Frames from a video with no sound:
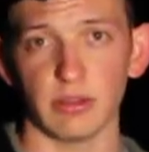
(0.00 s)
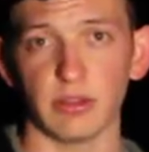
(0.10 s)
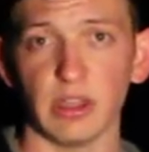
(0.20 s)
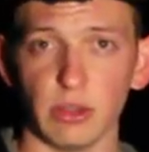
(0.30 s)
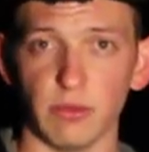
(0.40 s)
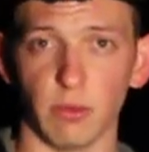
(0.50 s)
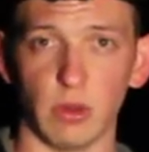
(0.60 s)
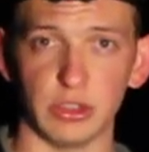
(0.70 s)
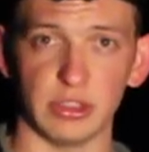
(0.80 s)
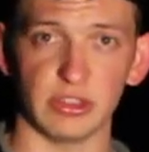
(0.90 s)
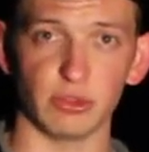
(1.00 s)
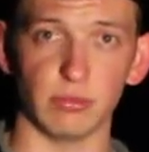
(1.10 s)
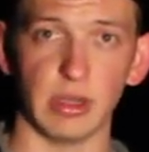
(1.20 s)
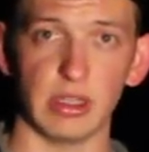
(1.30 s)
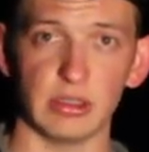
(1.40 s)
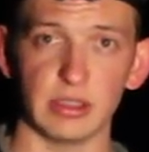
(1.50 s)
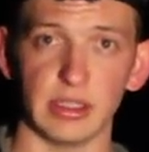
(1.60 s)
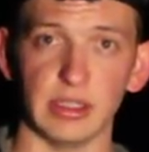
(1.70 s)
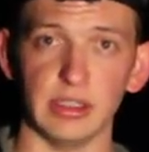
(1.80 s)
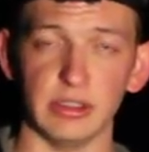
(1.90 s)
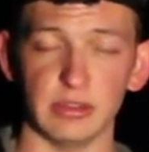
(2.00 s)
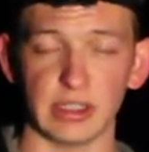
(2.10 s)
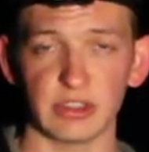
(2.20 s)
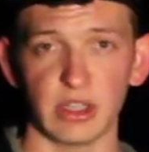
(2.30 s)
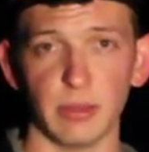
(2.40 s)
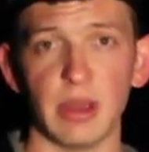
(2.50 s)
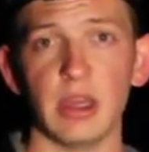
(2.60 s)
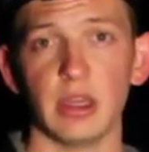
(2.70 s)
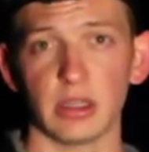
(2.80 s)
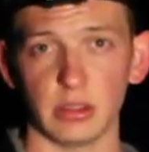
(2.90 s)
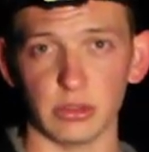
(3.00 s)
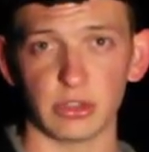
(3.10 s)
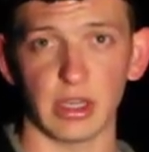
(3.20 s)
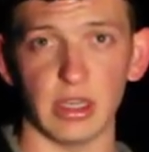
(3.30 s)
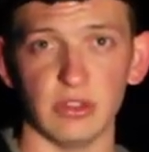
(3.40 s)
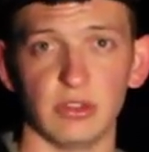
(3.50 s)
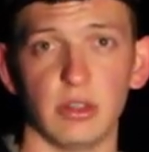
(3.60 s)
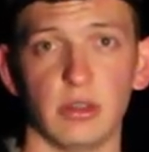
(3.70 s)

thank you for watching Astropilot, and until next time, clear skies.